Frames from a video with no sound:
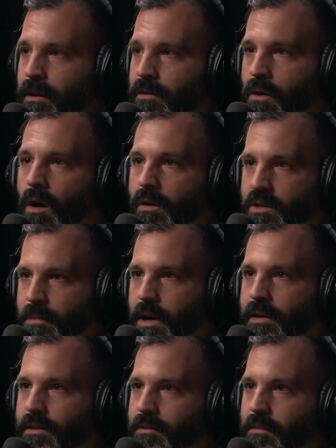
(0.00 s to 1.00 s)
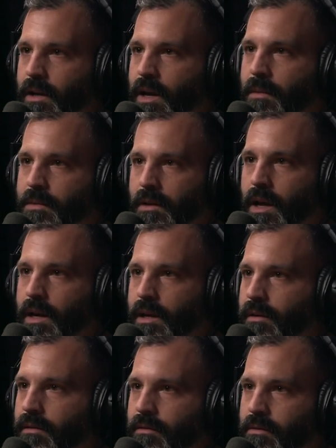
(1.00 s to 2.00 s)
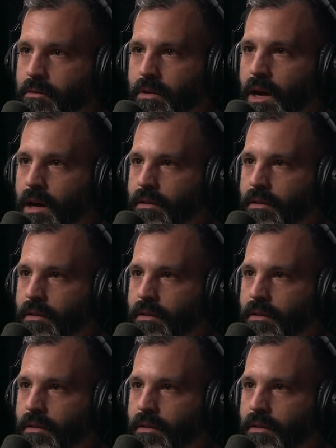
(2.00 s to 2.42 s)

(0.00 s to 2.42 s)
knowledge base when it came to lighting mm -hmm. through mm-hmm.